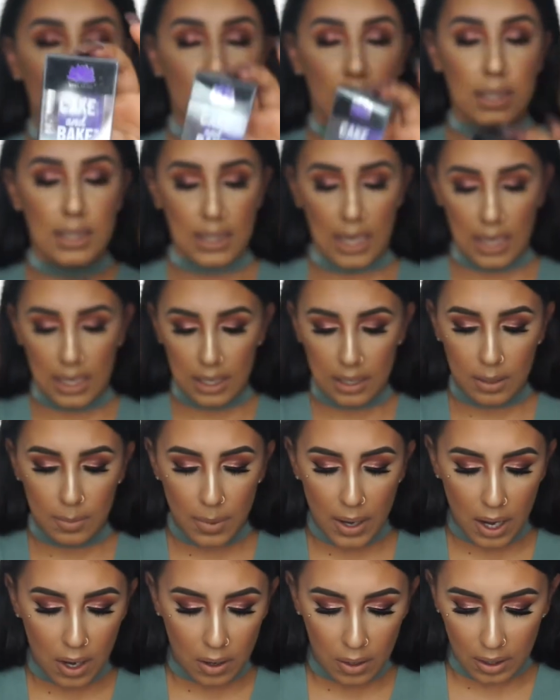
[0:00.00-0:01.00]
excited
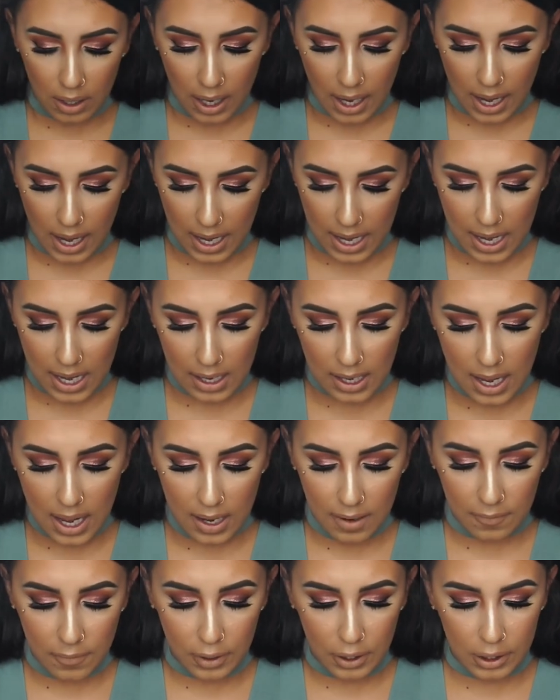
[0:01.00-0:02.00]
about. I
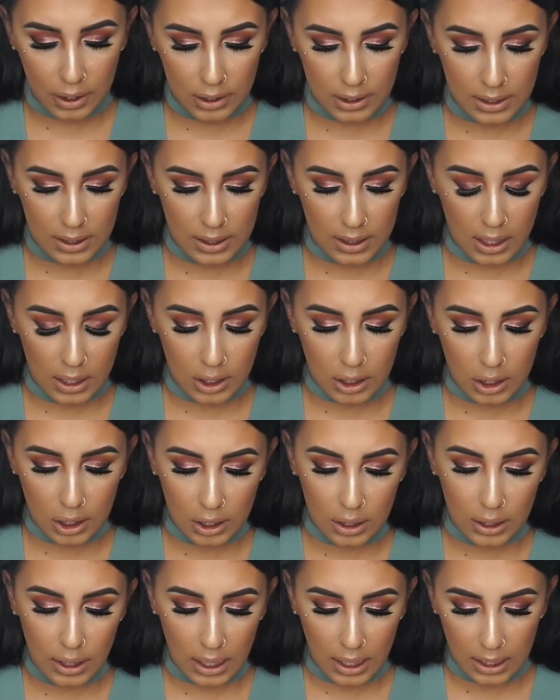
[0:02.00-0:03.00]
have heard such
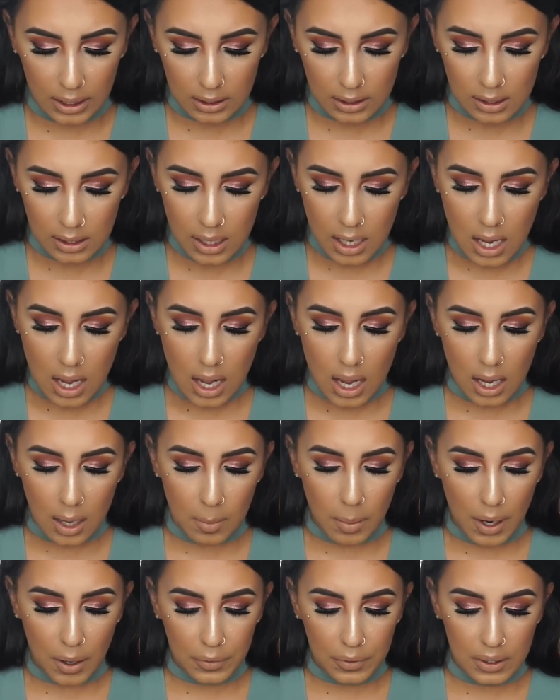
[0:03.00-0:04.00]
good things
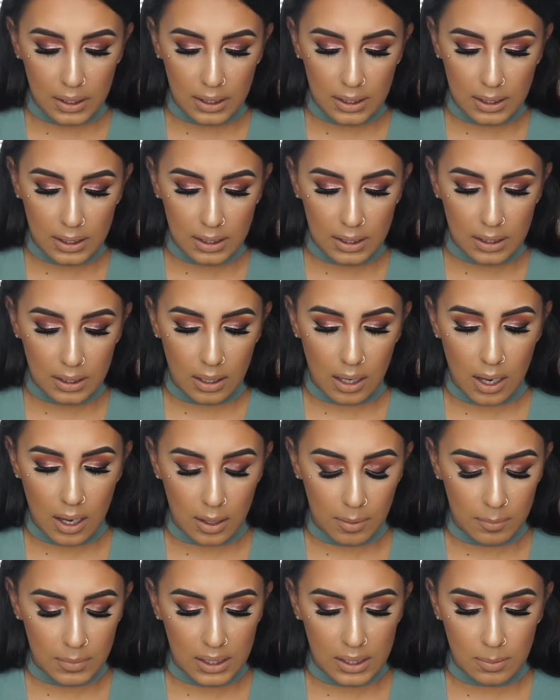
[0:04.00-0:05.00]
about this
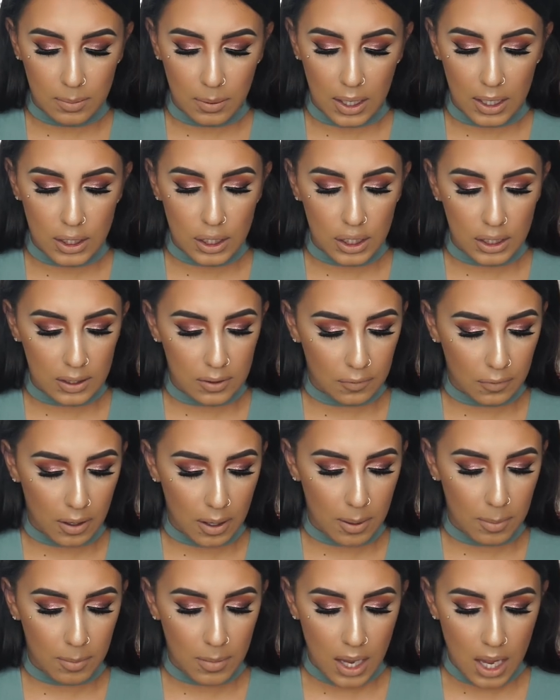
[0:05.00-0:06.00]
um, sponge. It's
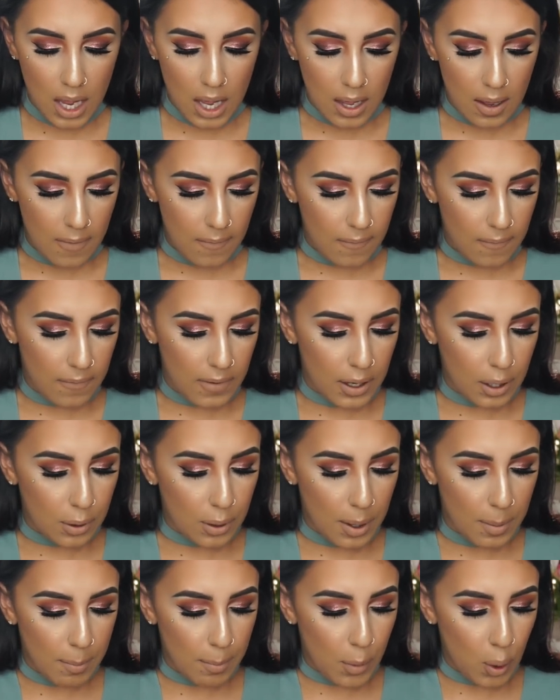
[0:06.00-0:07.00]
from
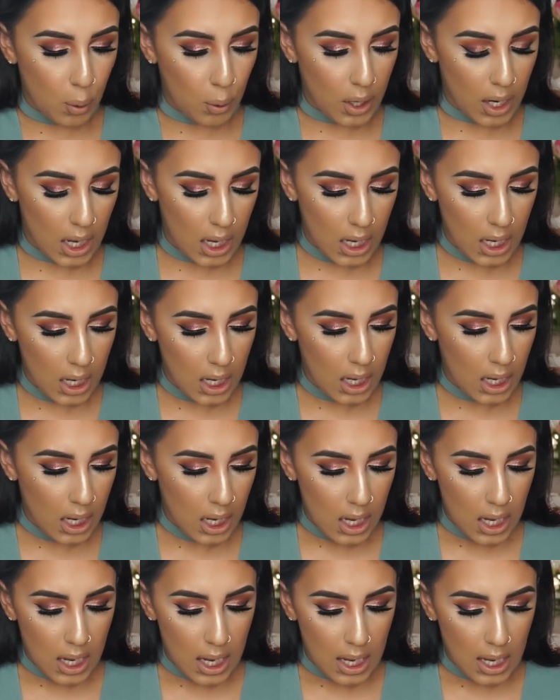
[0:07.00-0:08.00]
Vera Mona
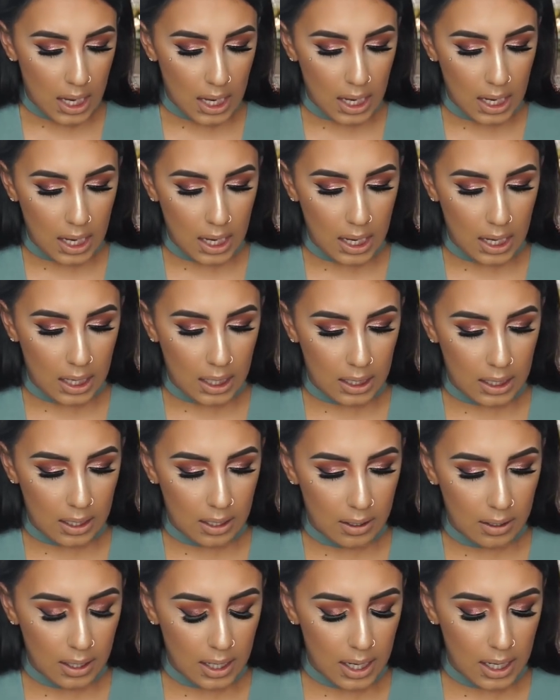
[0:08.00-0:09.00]
and
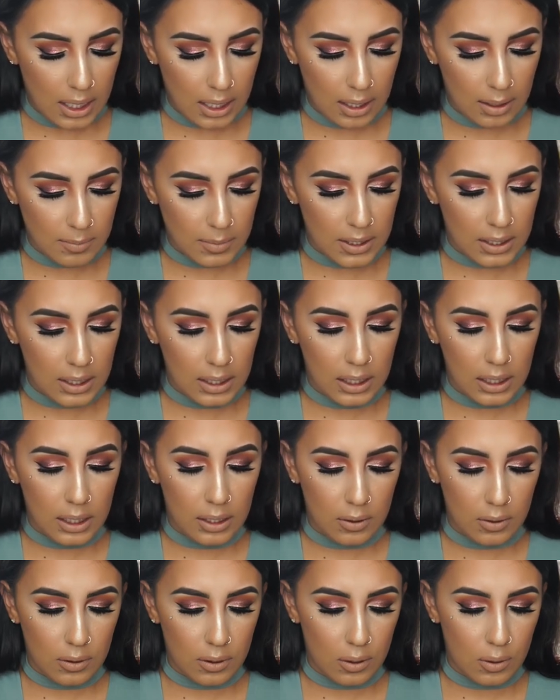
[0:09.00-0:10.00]
it comes in a
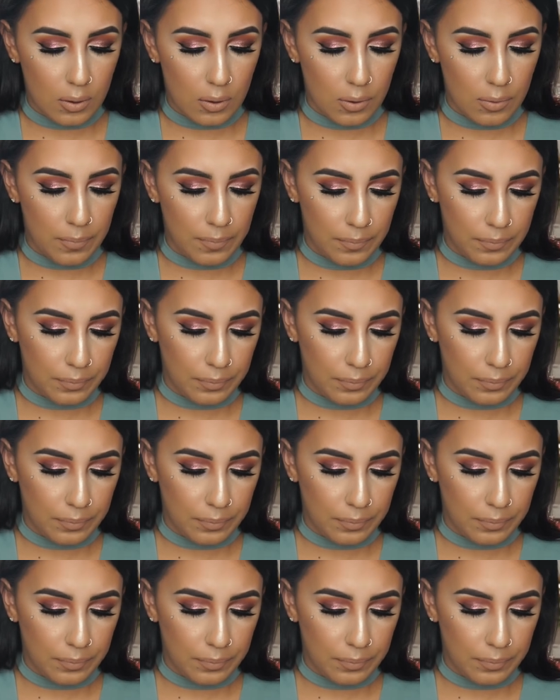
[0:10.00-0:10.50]
cute little